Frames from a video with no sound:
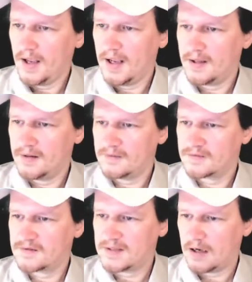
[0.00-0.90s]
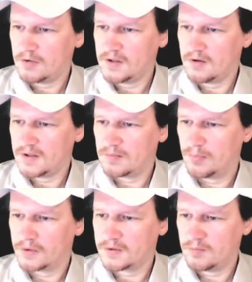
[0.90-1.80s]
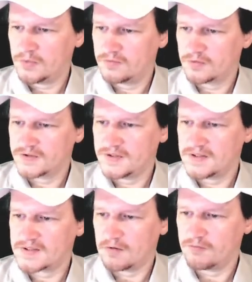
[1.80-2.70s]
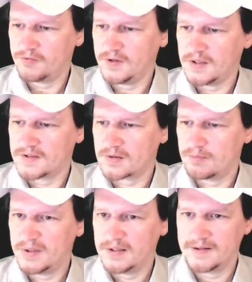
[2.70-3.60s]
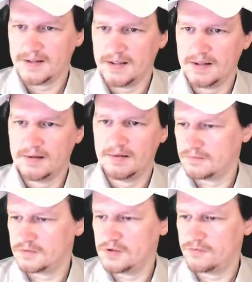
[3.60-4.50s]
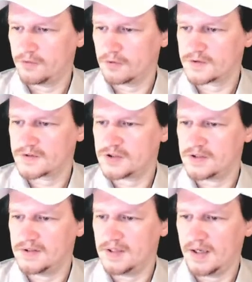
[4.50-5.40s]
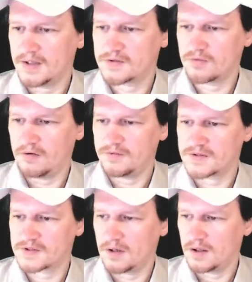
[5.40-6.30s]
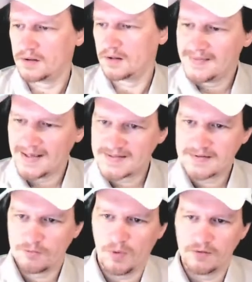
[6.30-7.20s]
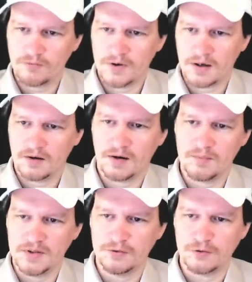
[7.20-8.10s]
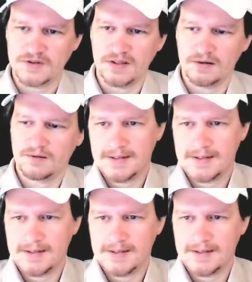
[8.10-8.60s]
And down here at the bottom, you will see something. It's a built-in GeForce GTX graphics card. That's the one we are going to be using.